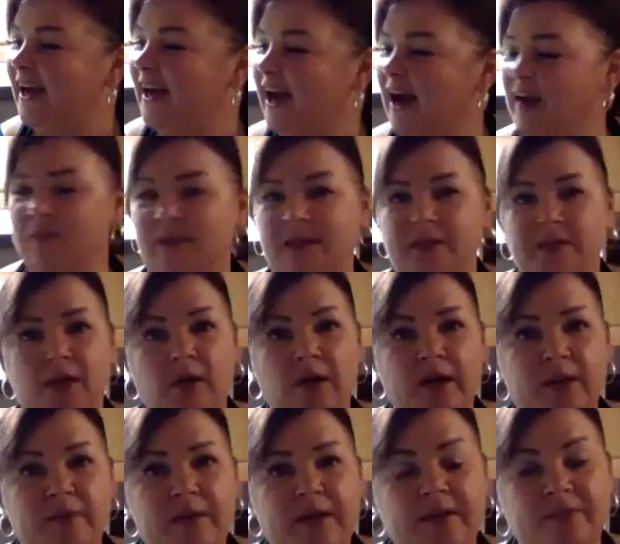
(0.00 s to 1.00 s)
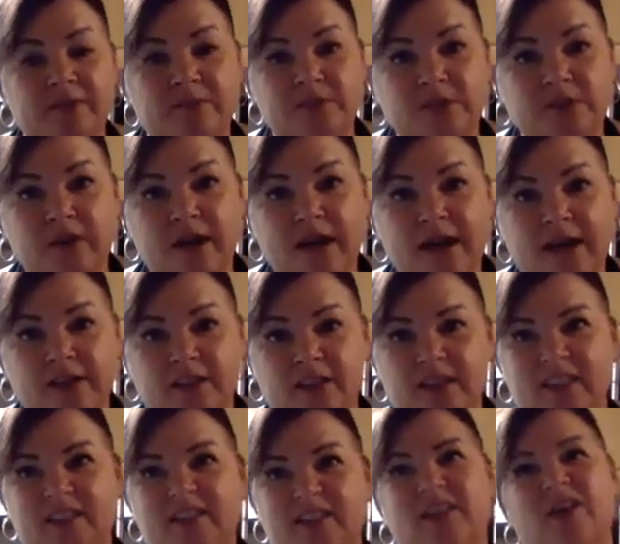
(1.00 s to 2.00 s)
I'm like, no, I'm gonna make it from scratch. And
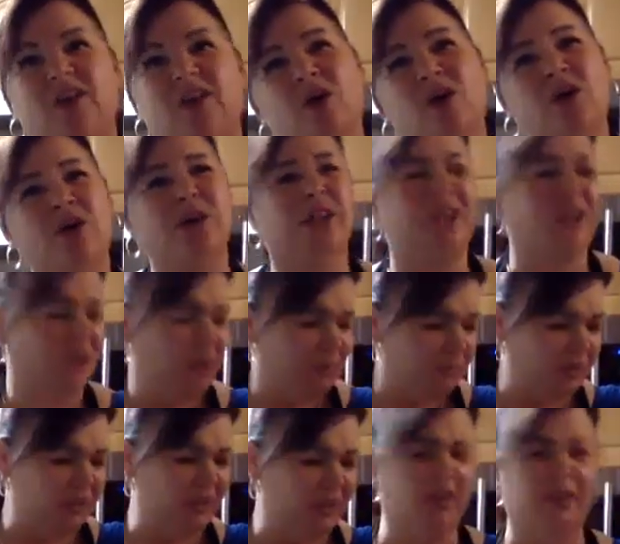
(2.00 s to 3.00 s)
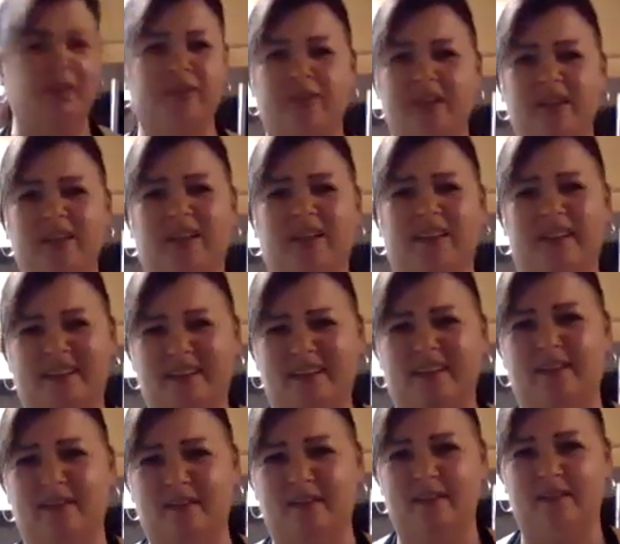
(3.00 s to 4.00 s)
he's like, oh, you know, I'm really hungry. Like,
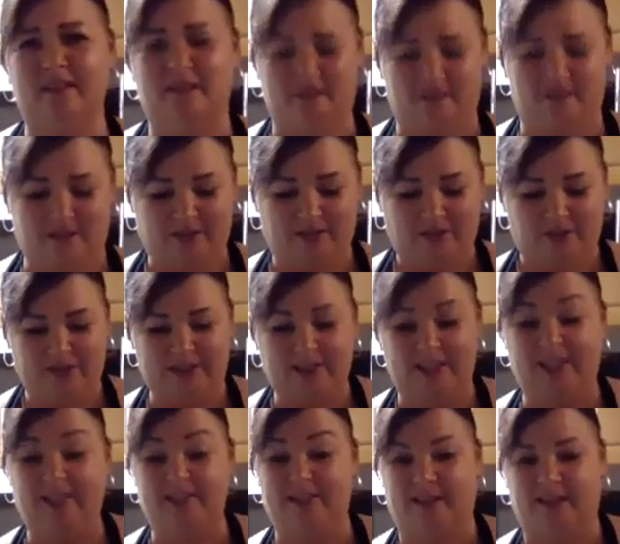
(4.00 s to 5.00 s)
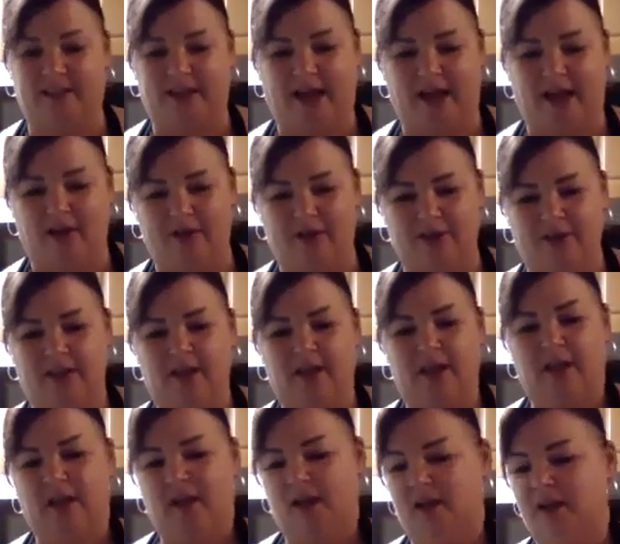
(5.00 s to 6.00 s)
you know, he's he's thinking hours.
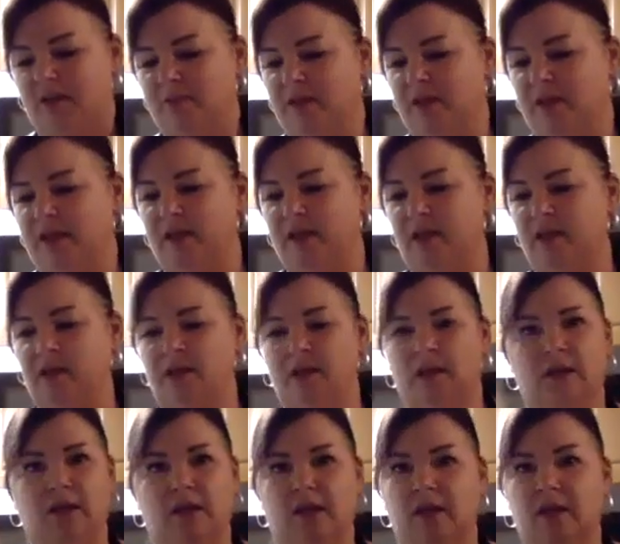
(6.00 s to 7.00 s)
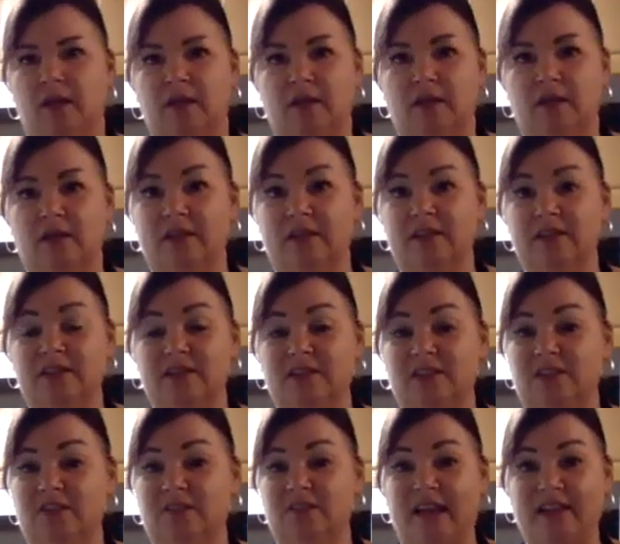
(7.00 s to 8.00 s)
And I'm like, this is
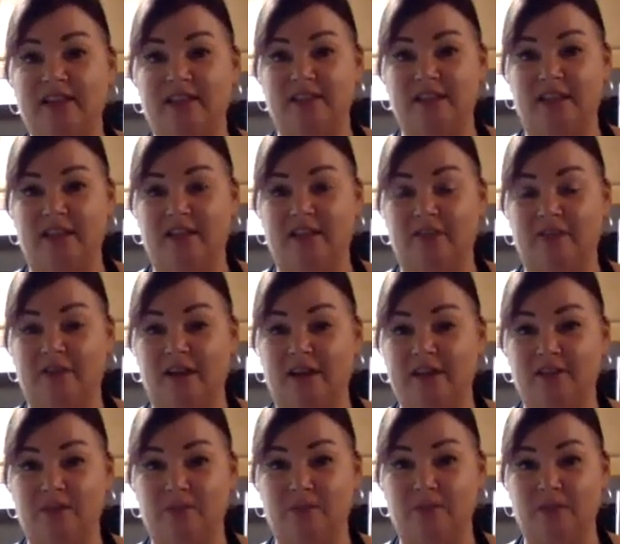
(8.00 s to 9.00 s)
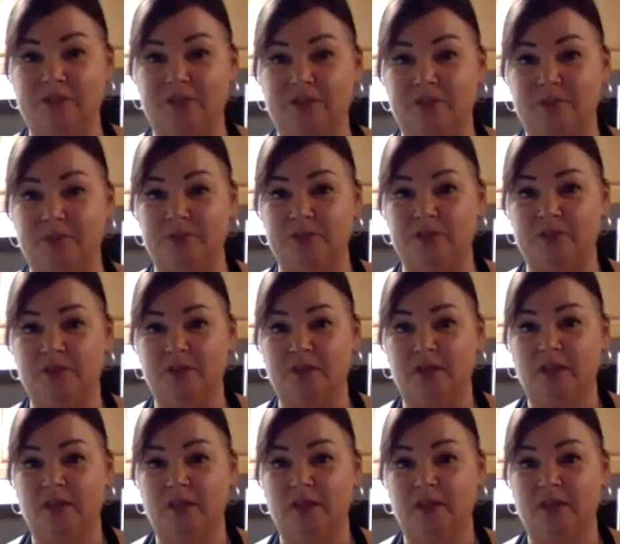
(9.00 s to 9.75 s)
as fast as I can fry some mushrooms.